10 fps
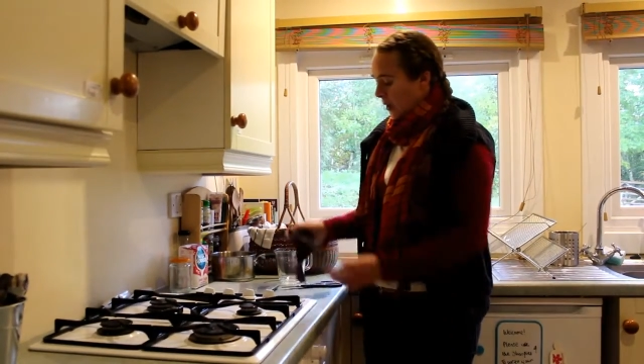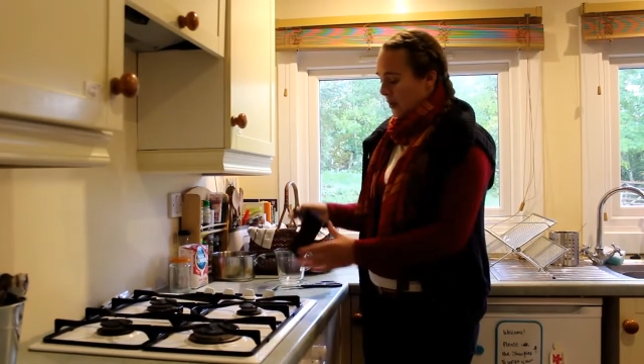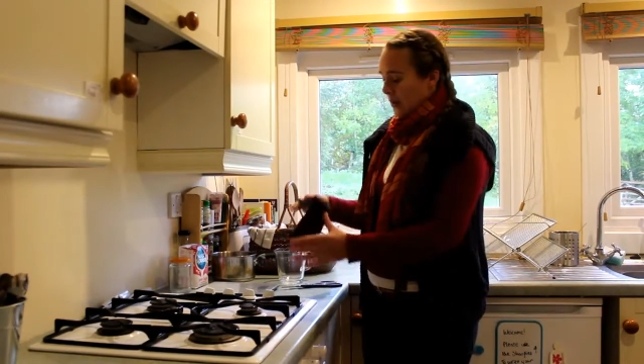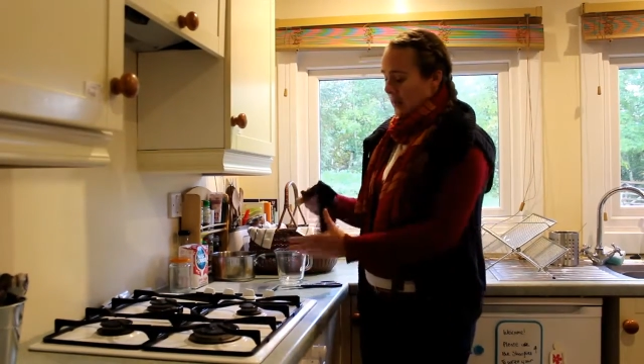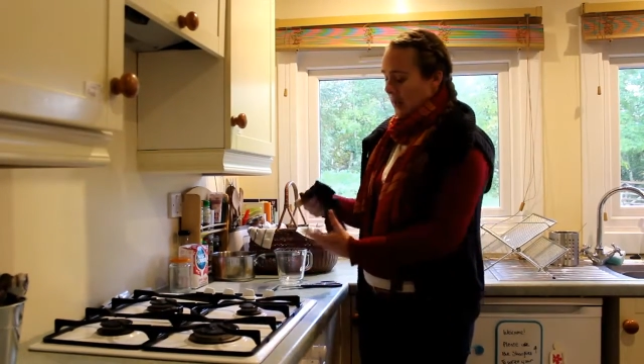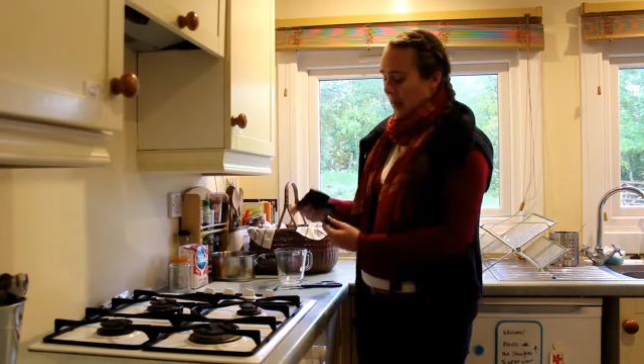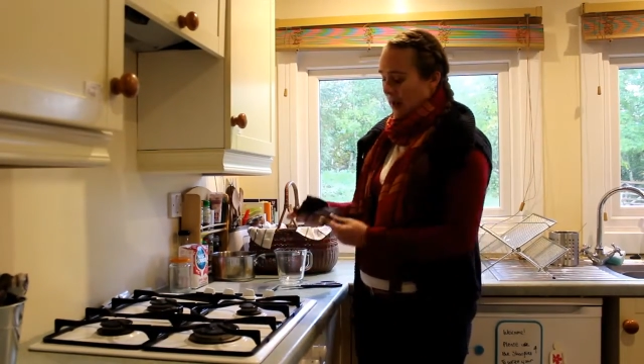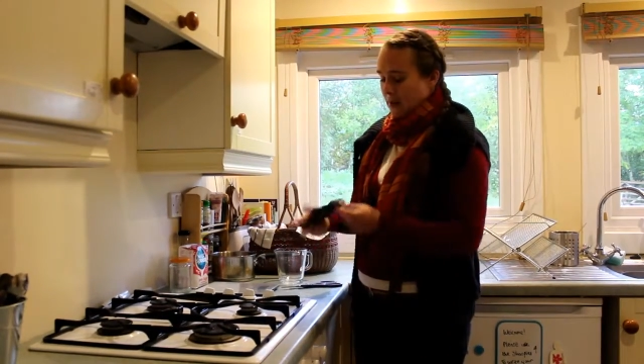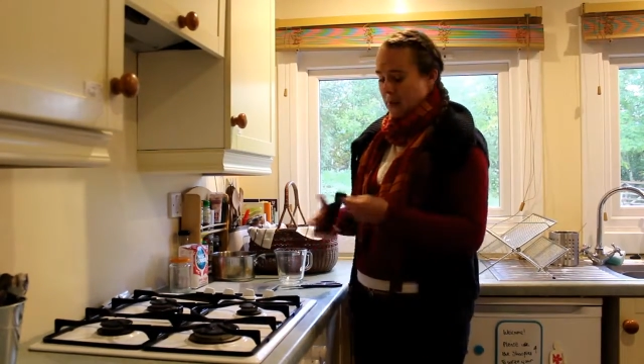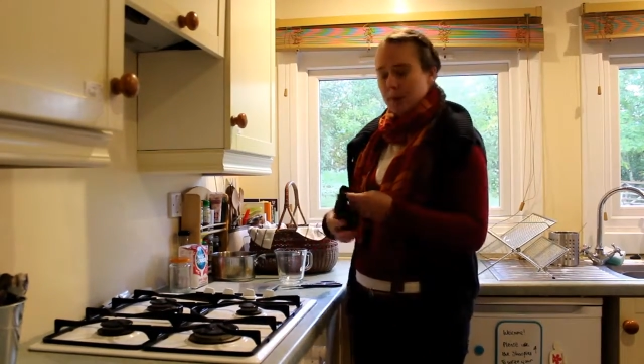You need to
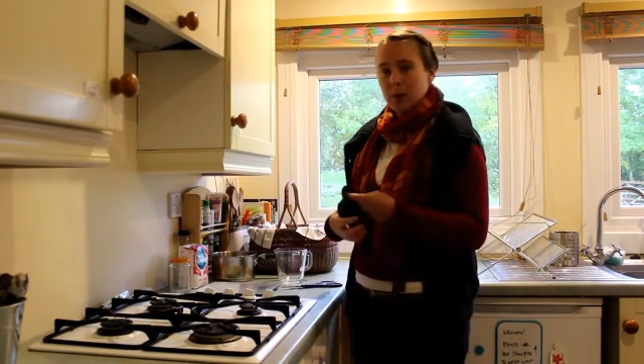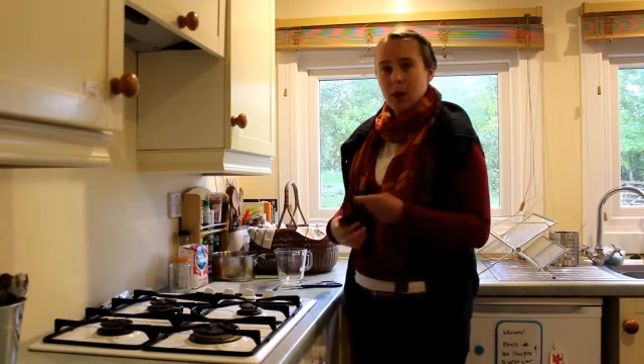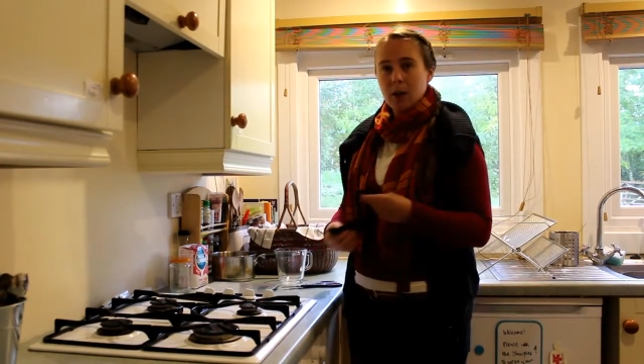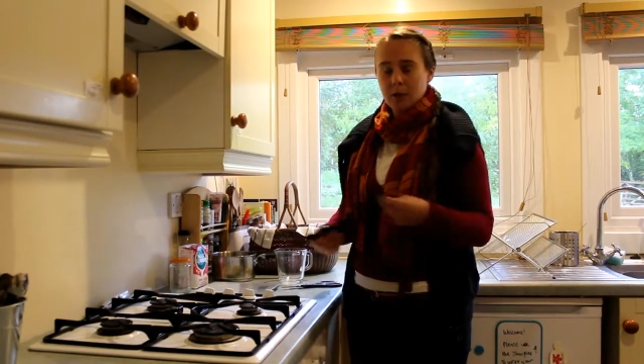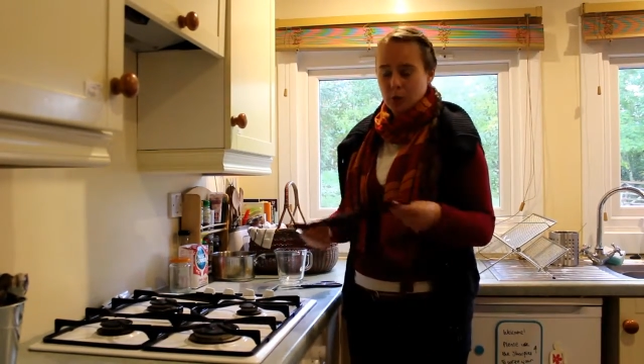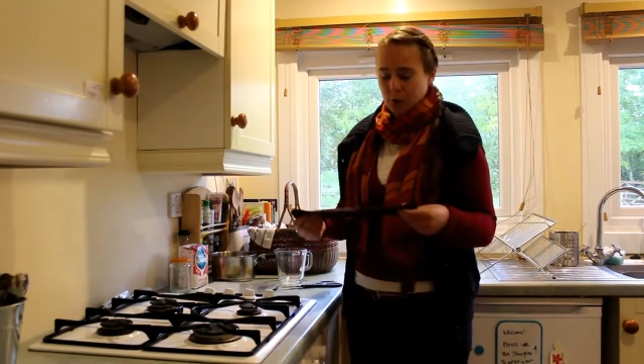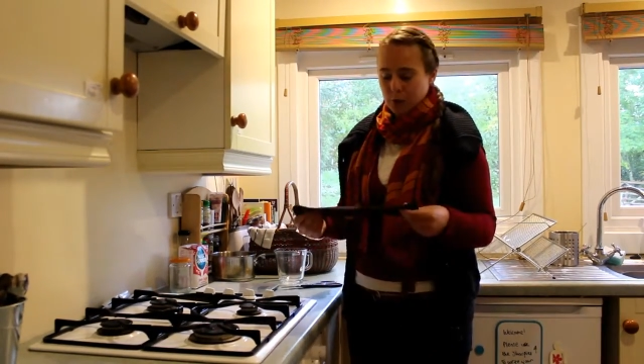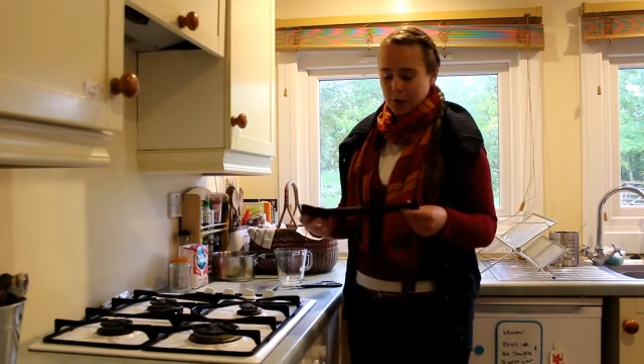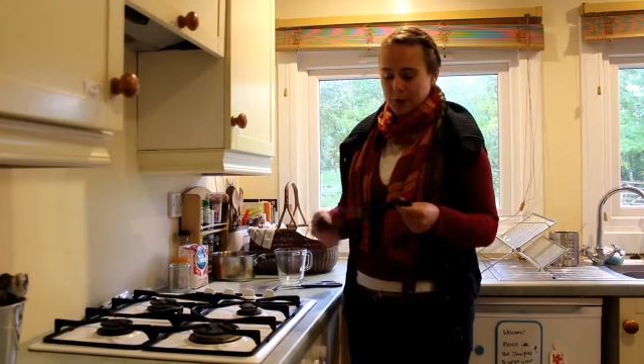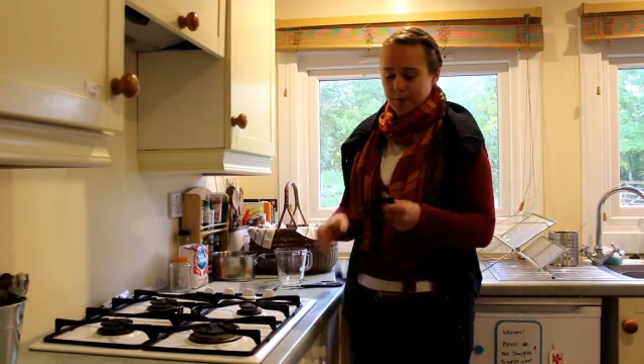have some kind of
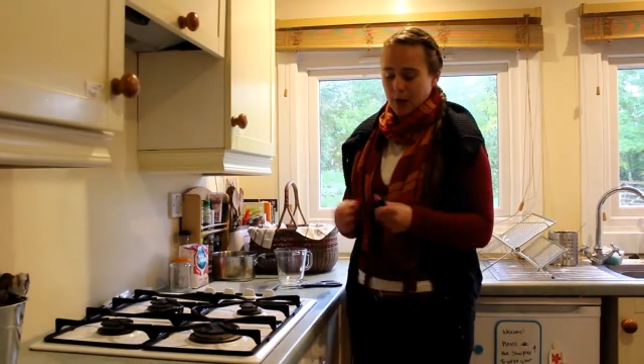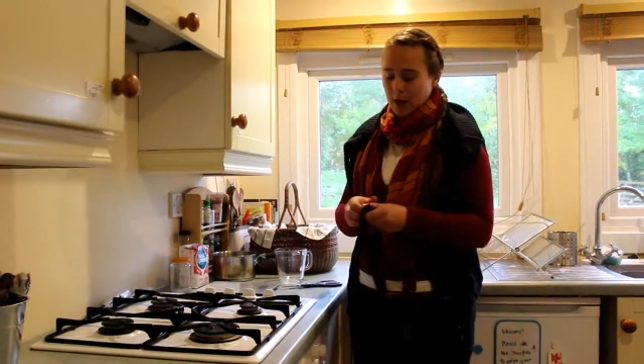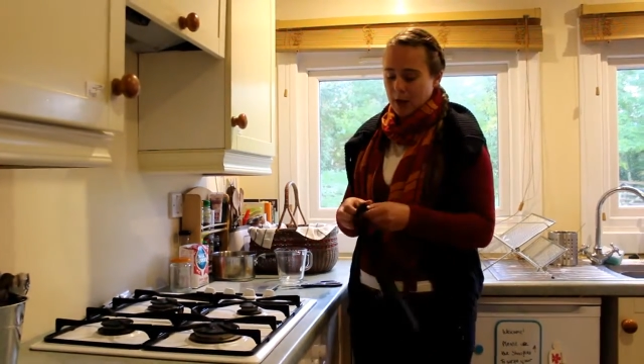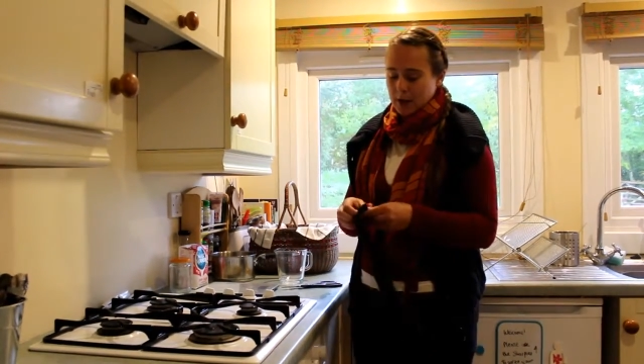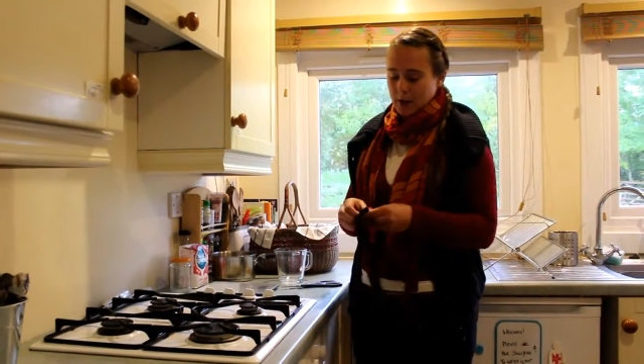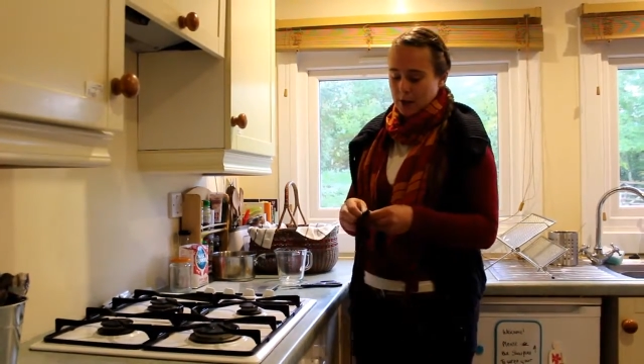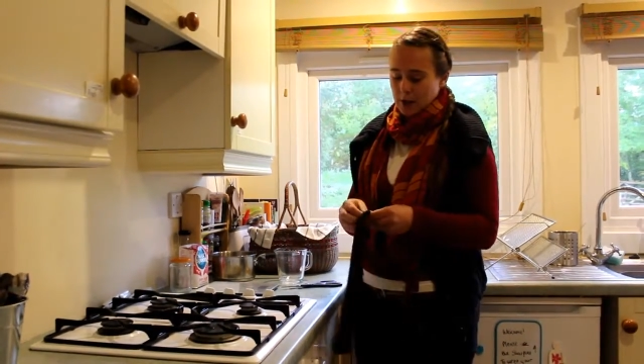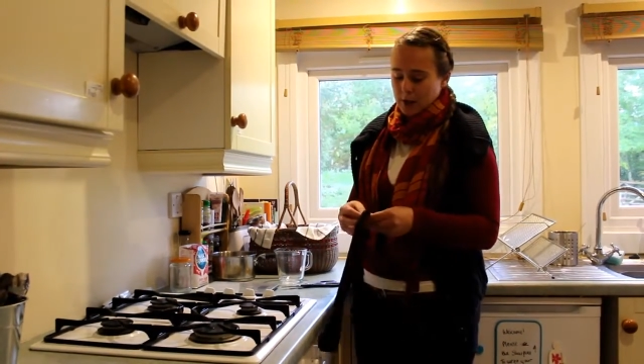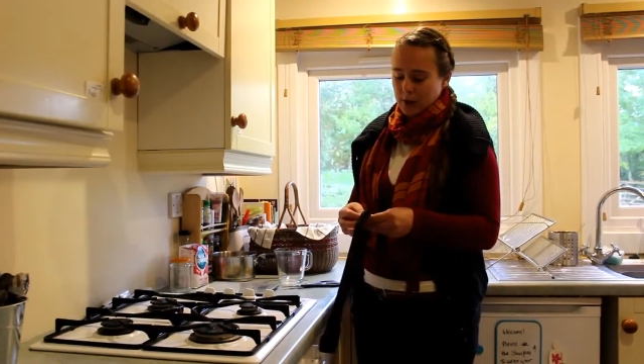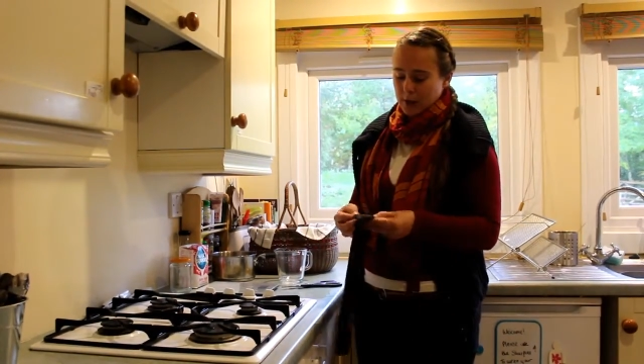gauze. I like to
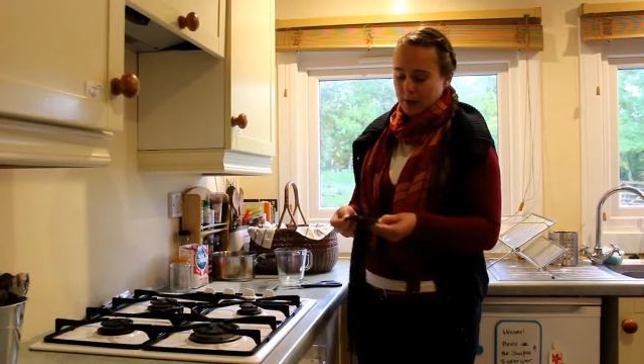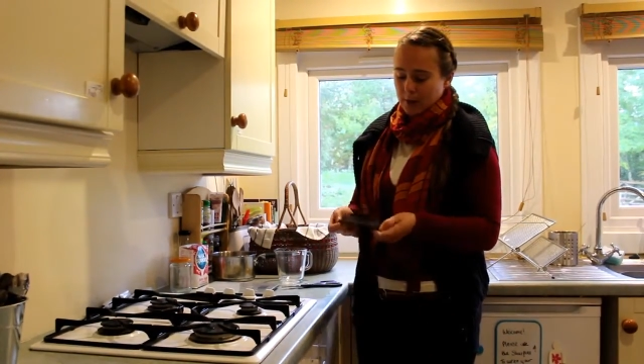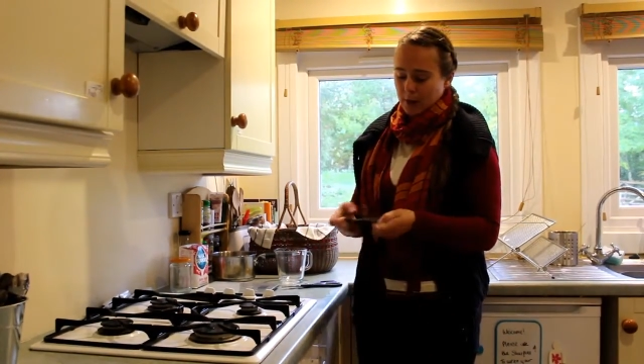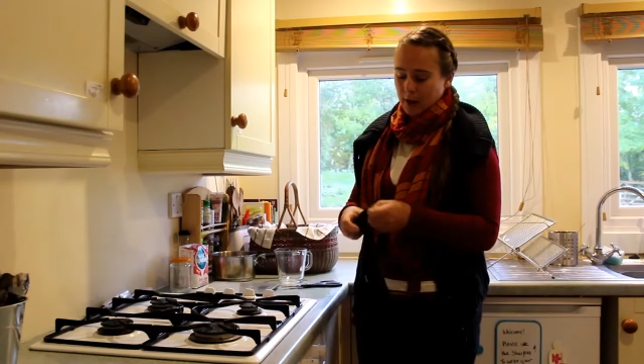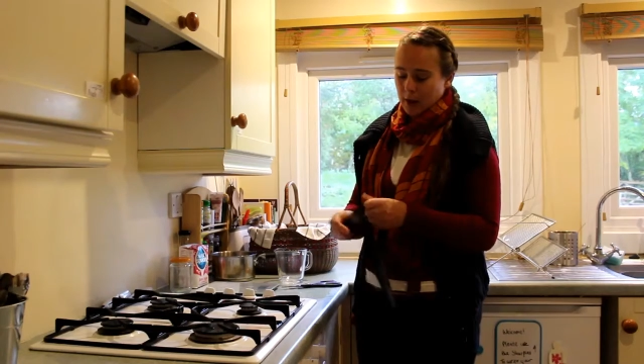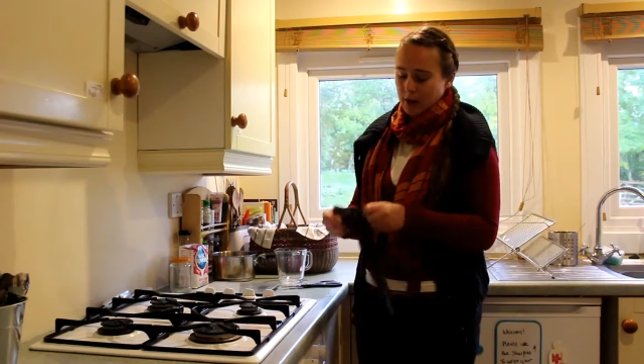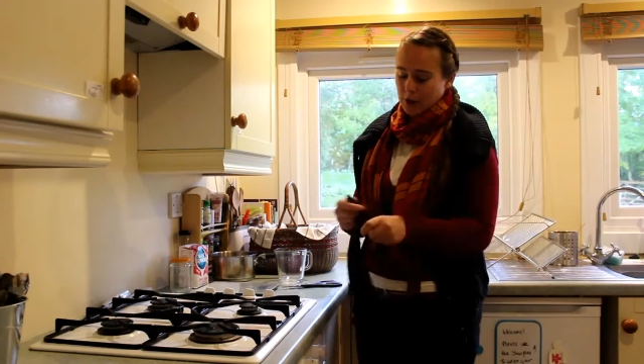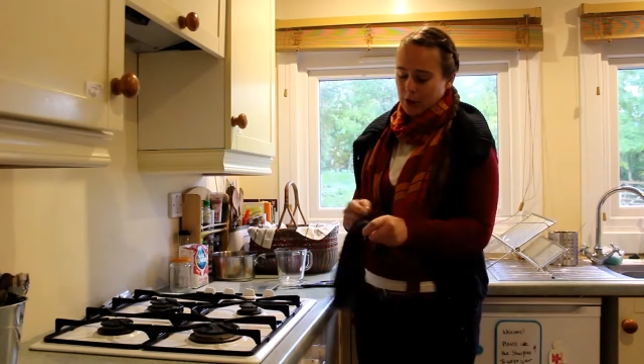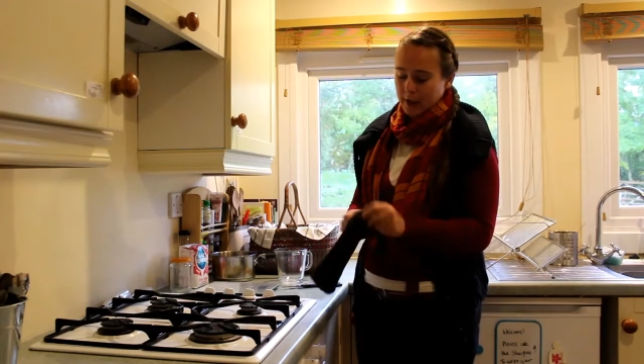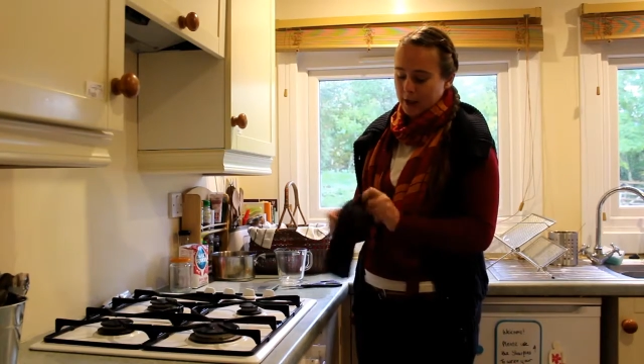use a
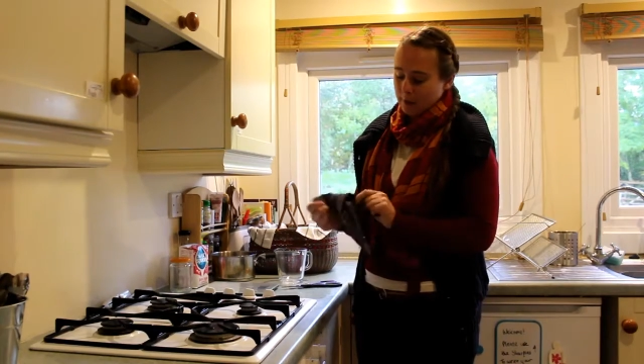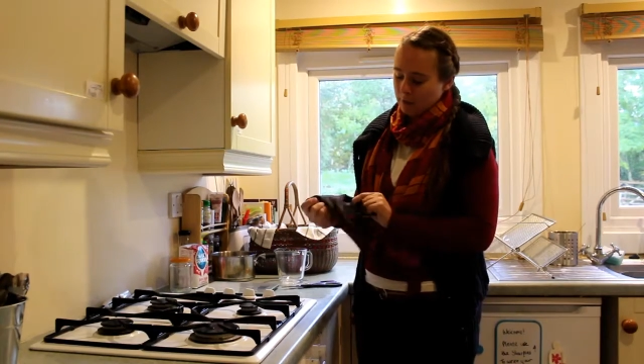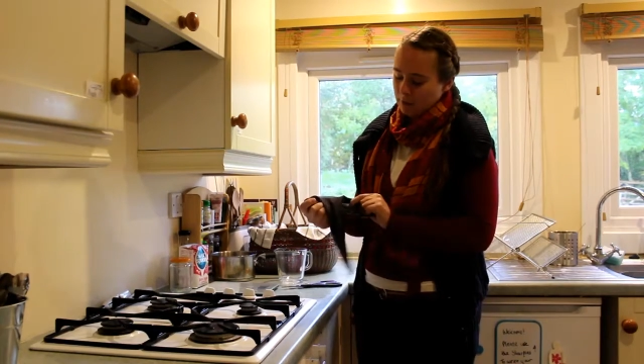stocking.